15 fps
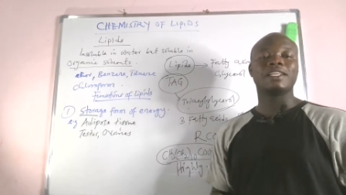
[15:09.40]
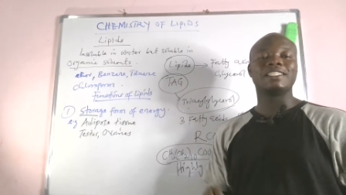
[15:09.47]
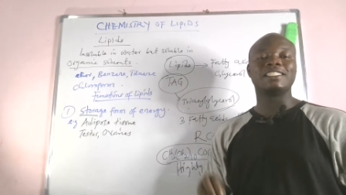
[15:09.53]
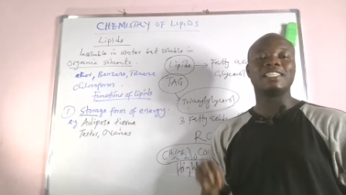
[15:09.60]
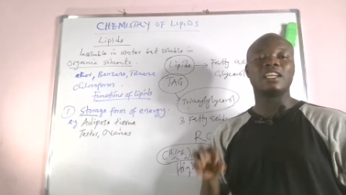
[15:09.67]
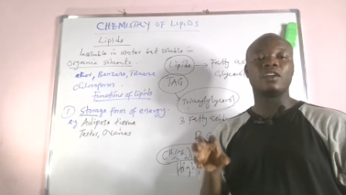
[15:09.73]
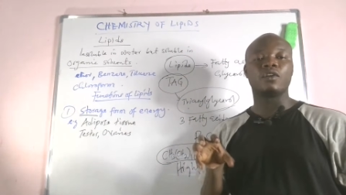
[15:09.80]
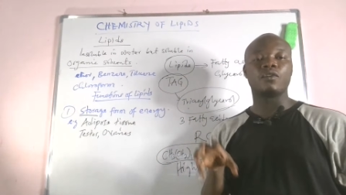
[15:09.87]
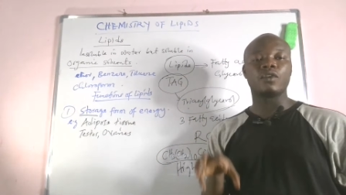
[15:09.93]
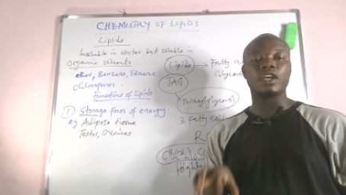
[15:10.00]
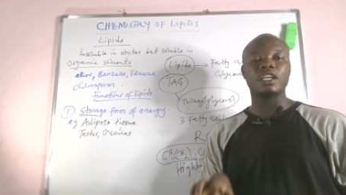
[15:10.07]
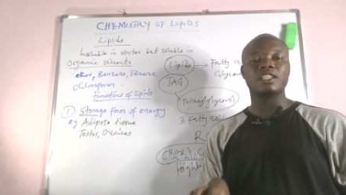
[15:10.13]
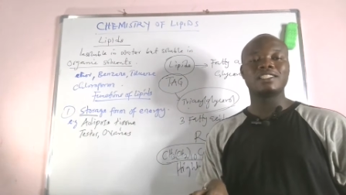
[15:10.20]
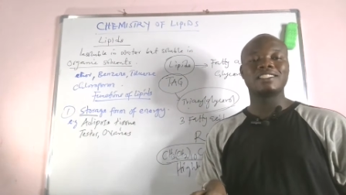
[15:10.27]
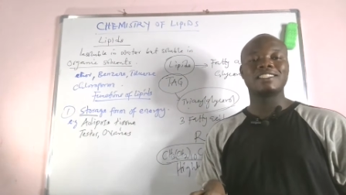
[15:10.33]

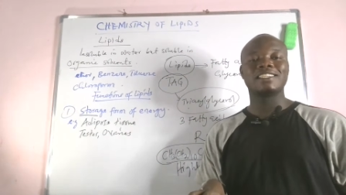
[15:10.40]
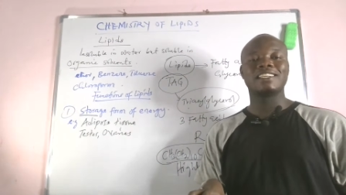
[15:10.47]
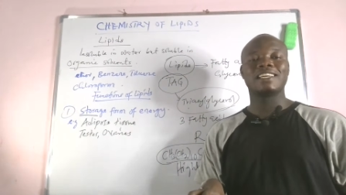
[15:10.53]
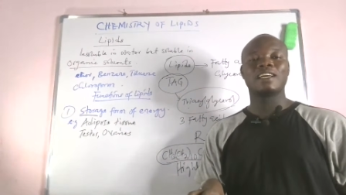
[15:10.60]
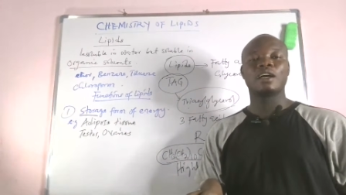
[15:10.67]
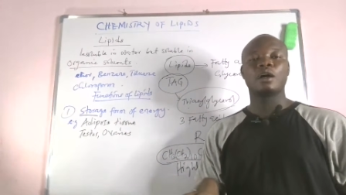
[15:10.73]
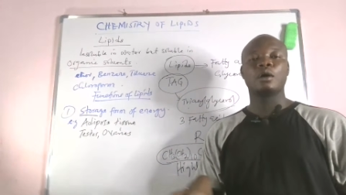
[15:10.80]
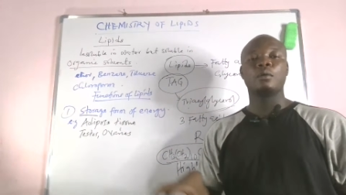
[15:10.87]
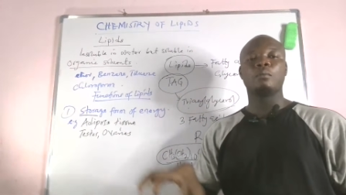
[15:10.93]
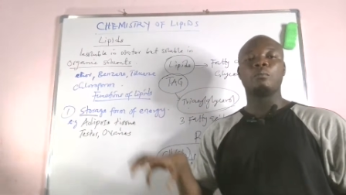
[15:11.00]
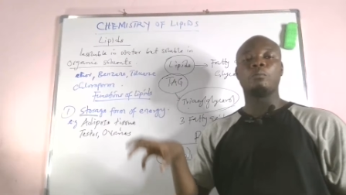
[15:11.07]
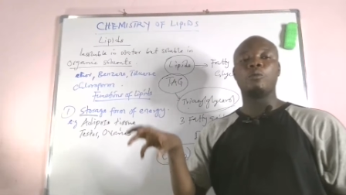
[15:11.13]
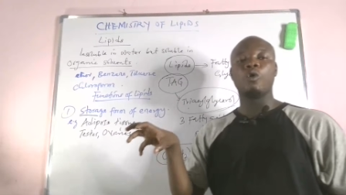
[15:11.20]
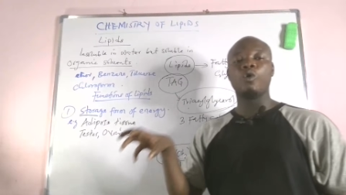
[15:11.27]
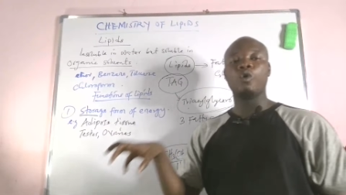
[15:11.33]
generate
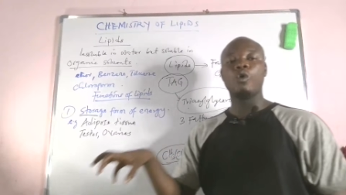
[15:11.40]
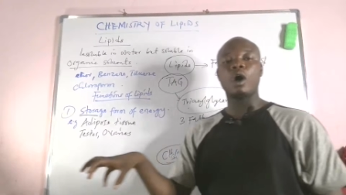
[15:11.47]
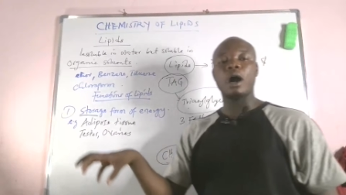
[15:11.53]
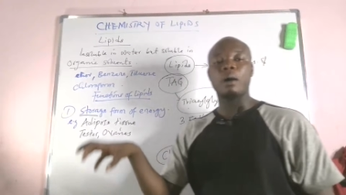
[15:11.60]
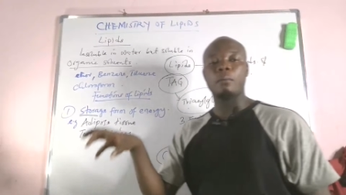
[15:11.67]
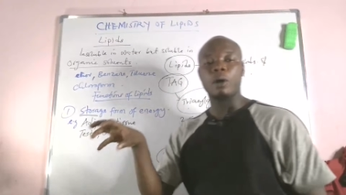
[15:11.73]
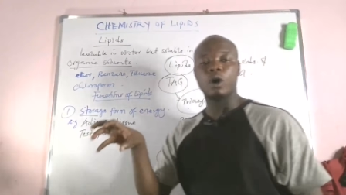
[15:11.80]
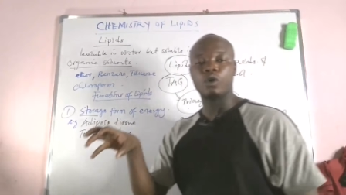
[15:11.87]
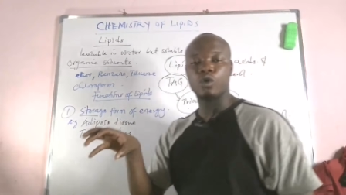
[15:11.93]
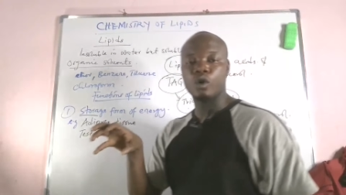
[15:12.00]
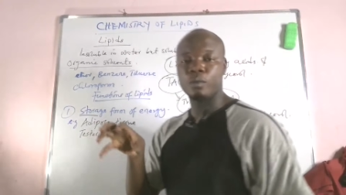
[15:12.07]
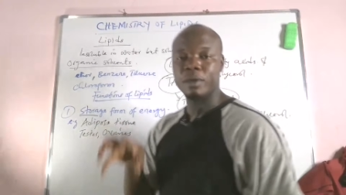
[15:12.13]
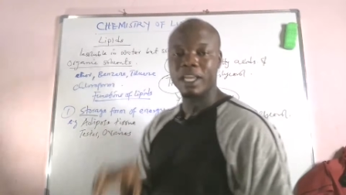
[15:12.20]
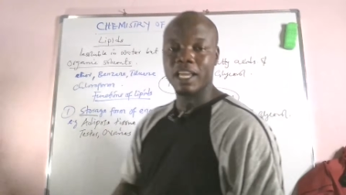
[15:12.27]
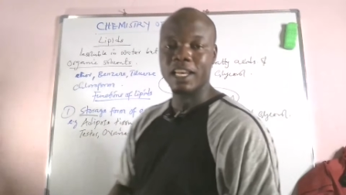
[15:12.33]
more amount of
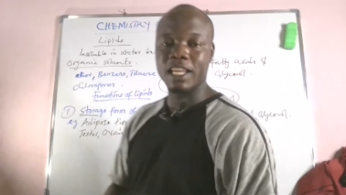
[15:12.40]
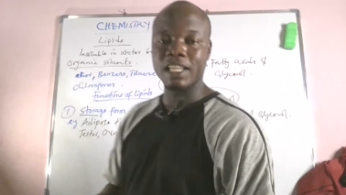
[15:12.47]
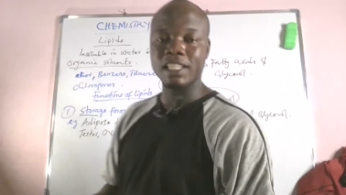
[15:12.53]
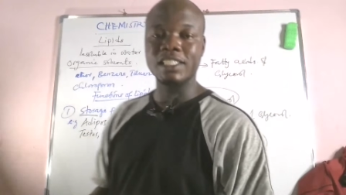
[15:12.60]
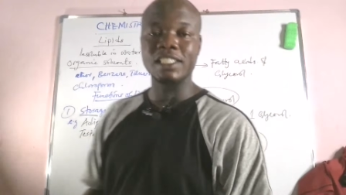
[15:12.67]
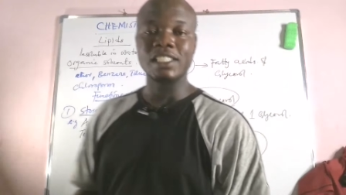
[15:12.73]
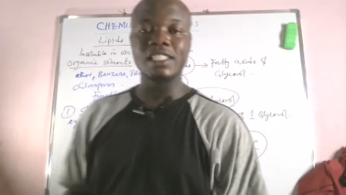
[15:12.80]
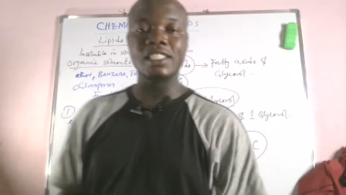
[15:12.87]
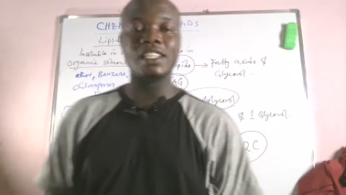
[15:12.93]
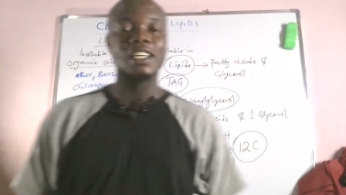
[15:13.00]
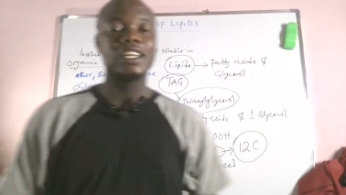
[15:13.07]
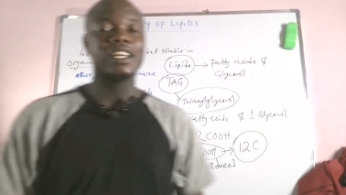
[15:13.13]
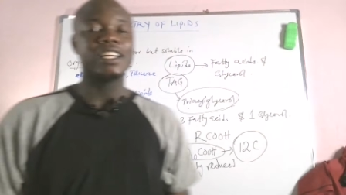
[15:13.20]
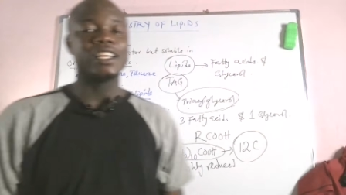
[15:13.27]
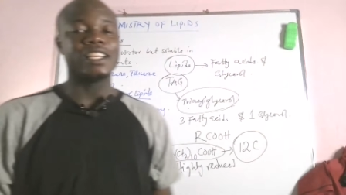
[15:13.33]
energy
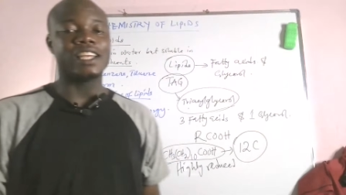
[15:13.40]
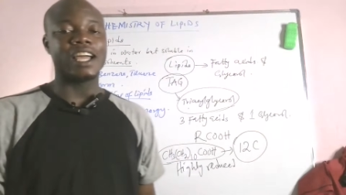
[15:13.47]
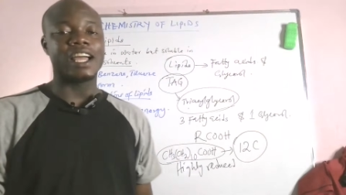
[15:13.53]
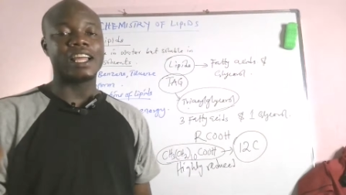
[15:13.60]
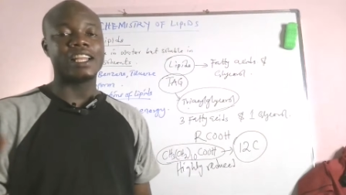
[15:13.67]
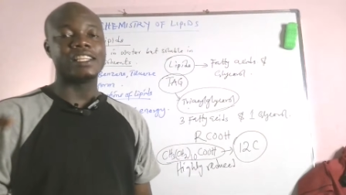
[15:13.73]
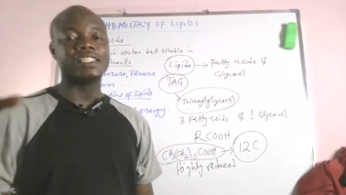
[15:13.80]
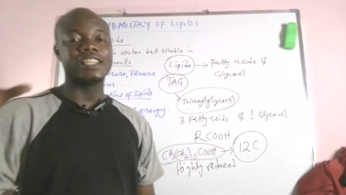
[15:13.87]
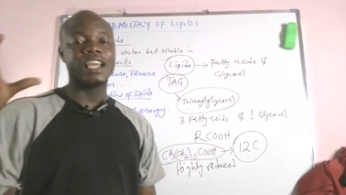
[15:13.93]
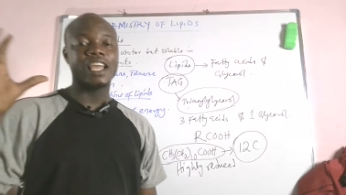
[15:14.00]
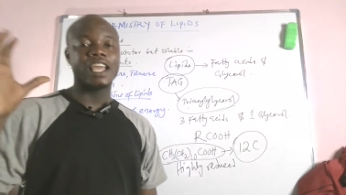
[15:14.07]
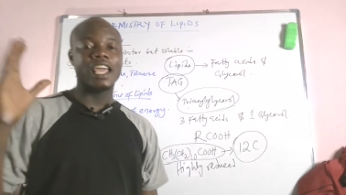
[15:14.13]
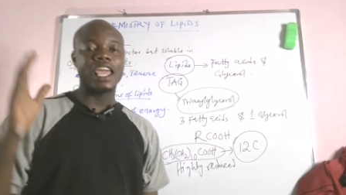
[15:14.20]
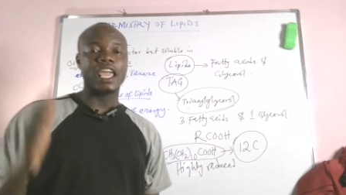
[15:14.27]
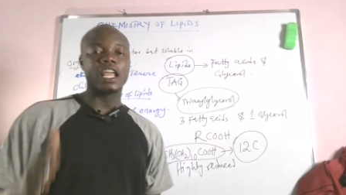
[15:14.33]
than
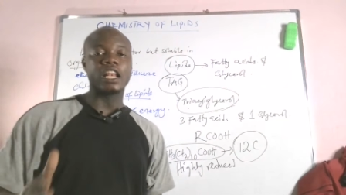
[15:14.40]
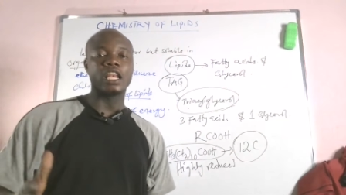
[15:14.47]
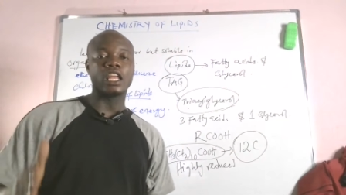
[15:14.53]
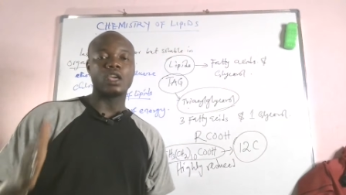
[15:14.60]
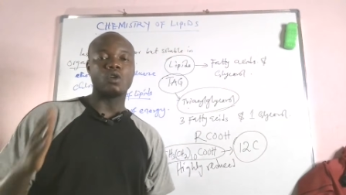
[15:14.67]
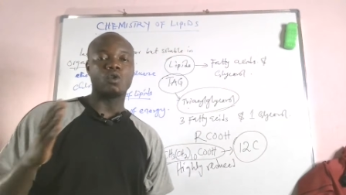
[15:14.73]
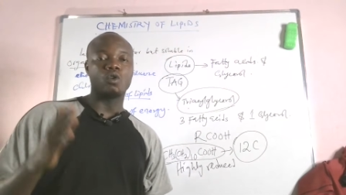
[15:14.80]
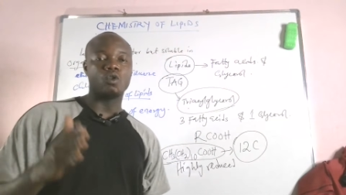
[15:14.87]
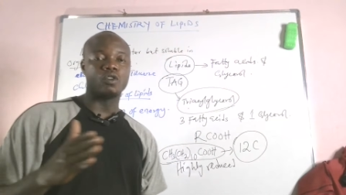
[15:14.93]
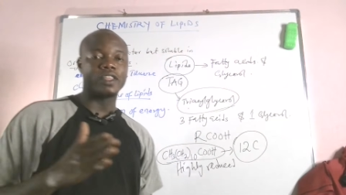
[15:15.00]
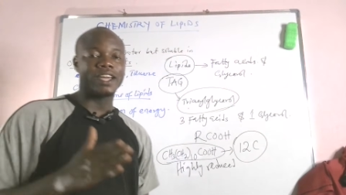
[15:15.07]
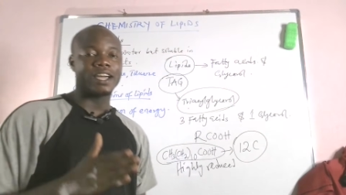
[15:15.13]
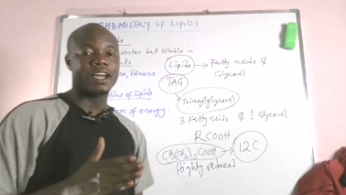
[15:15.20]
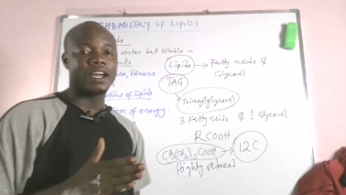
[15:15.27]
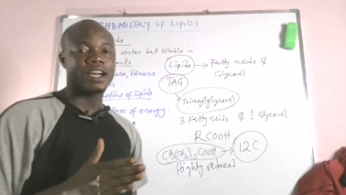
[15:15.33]
any
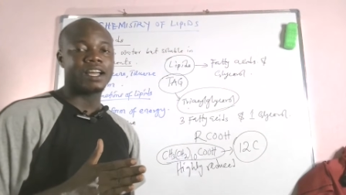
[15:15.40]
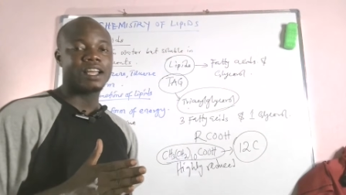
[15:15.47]
other